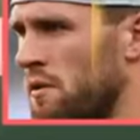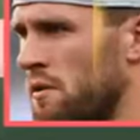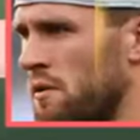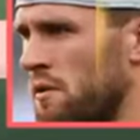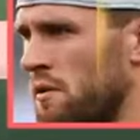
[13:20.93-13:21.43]

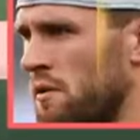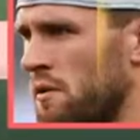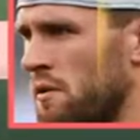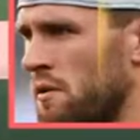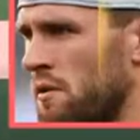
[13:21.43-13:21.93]

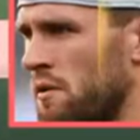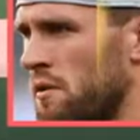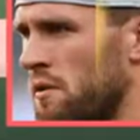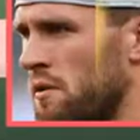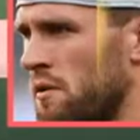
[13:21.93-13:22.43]

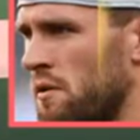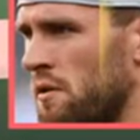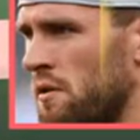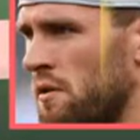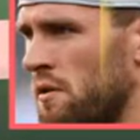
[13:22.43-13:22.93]

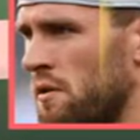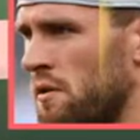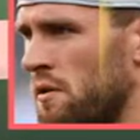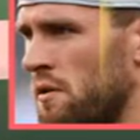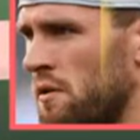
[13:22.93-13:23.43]

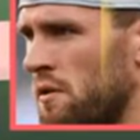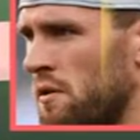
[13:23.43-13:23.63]
(not speaking)